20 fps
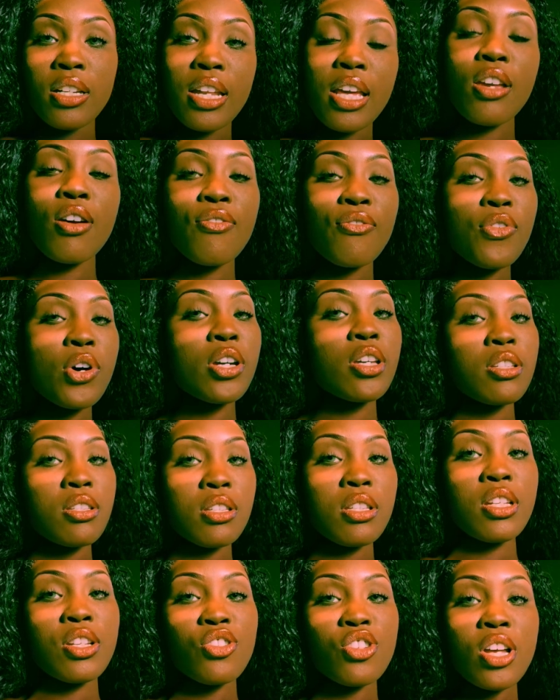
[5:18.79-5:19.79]
They a fucking
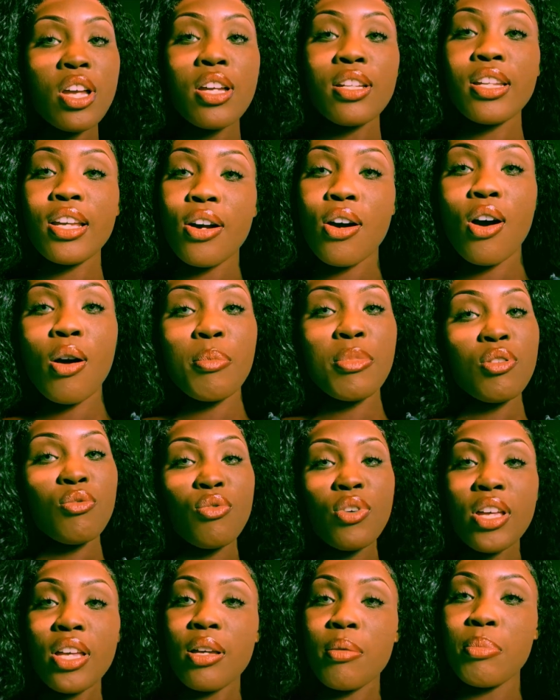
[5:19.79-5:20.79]
snitch. They call me
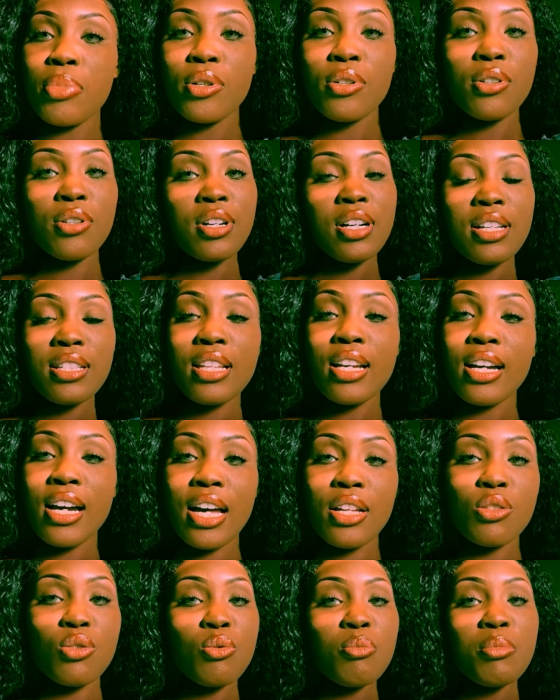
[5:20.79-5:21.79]
Red Bull, cause I
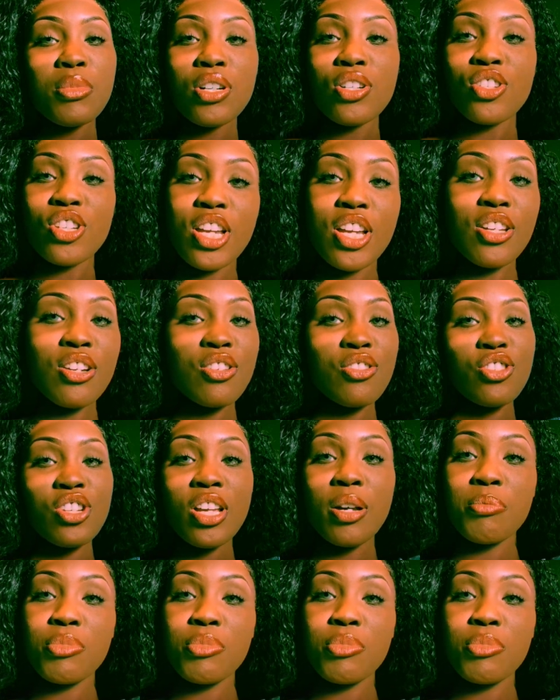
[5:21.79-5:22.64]
got too much energy.